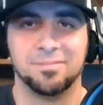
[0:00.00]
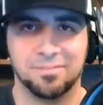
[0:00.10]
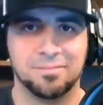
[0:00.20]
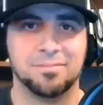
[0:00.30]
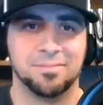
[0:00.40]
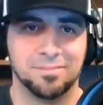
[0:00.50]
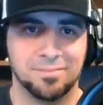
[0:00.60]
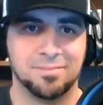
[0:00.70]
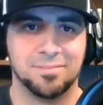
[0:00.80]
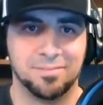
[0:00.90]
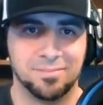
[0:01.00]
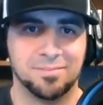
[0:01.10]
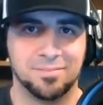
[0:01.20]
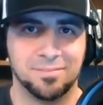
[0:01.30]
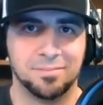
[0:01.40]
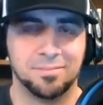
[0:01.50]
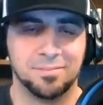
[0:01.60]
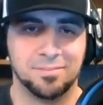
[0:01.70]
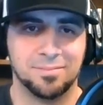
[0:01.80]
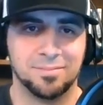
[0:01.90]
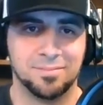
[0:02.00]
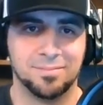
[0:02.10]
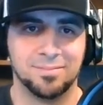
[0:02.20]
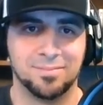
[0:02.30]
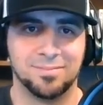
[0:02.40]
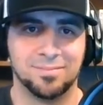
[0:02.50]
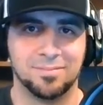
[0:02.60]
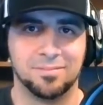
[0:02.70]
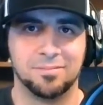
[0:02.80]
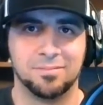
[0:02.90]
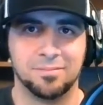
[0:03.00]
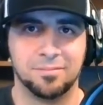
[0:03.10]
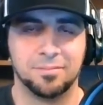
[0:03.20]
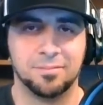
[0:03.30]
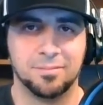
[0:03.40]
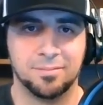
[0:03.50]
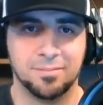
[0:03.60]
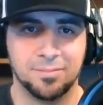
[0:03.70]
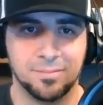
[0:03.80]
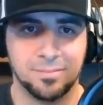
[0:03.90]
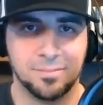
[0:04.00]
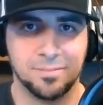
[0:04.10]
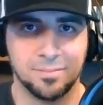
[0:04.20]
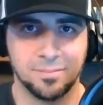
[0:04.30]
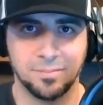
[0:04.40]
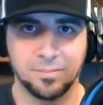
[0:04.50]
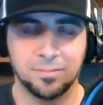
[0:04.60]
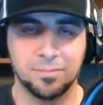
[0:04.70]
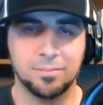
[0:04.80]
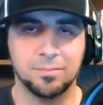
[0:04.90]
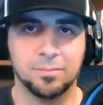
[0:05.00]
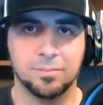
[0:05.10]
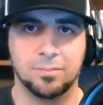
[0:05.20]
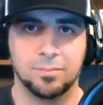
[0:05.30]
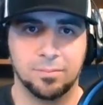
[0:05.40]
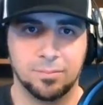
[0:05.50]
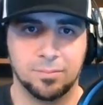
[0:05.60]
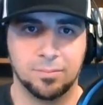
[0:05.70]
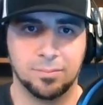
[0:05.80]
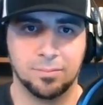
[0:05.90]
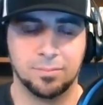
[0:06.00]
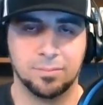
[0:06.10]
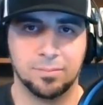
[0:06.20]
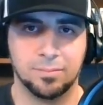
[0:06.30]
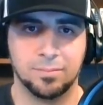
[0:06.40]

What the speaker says: (silent)